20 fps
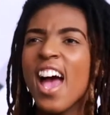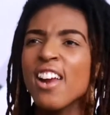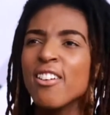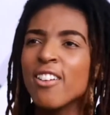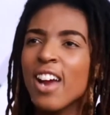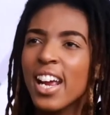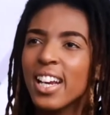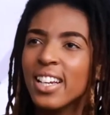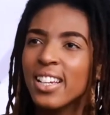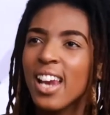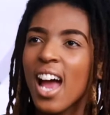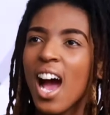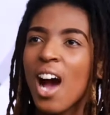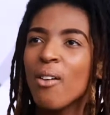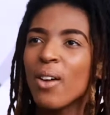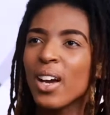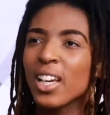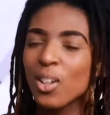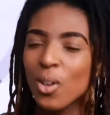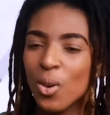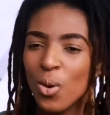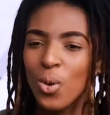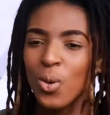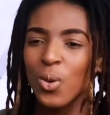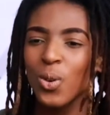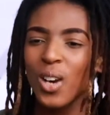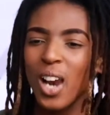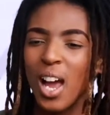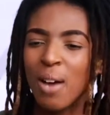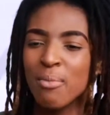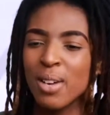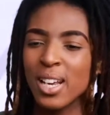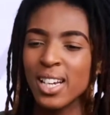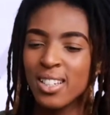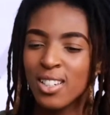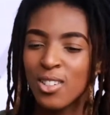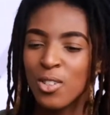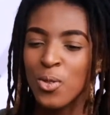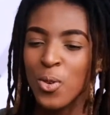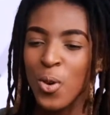And right now, I can hold, I
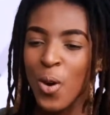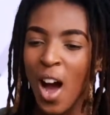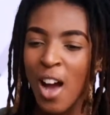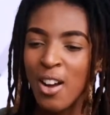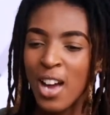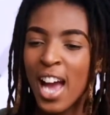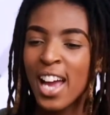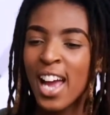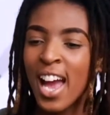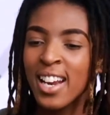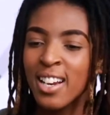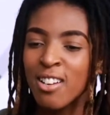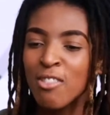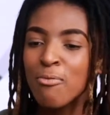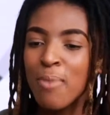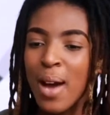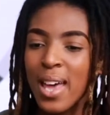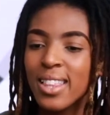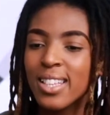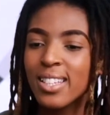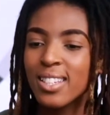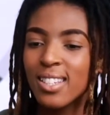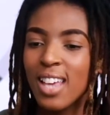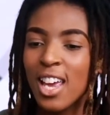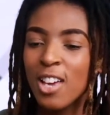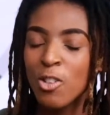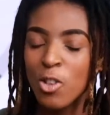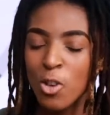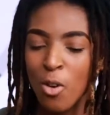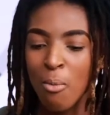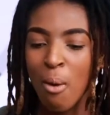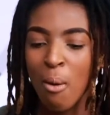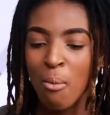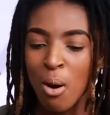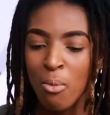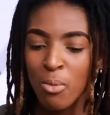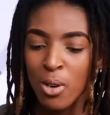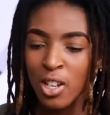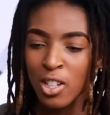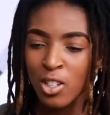mean, you know, I live by the saying, you know, my
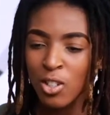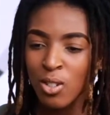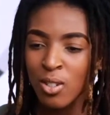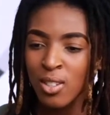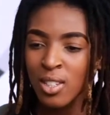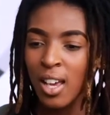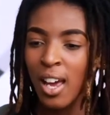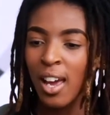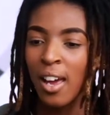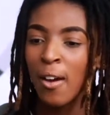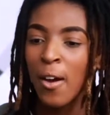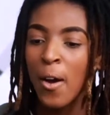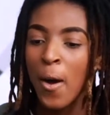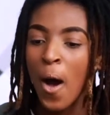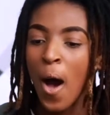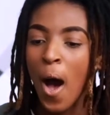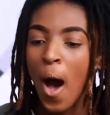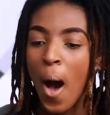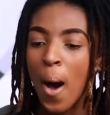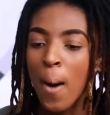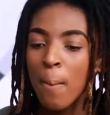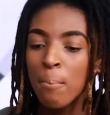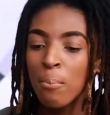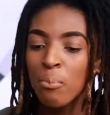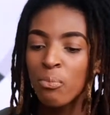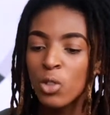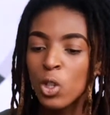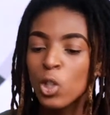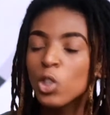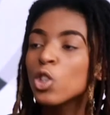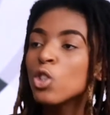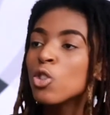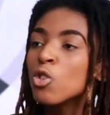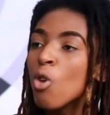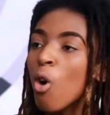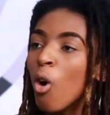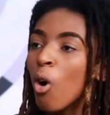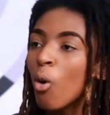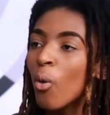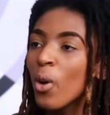mom always used to say, you should
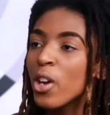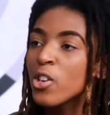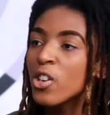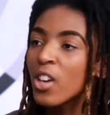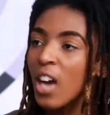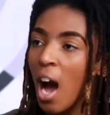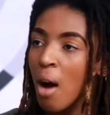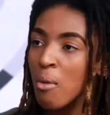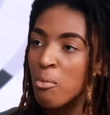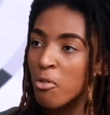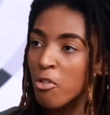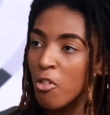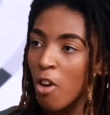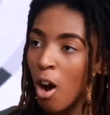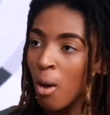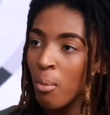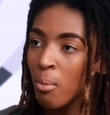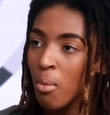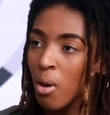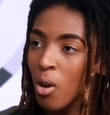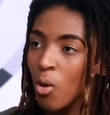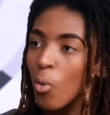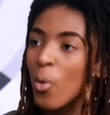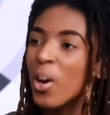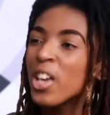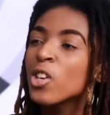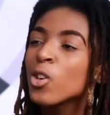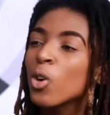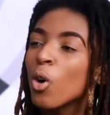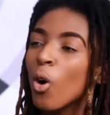know where you come from, where you're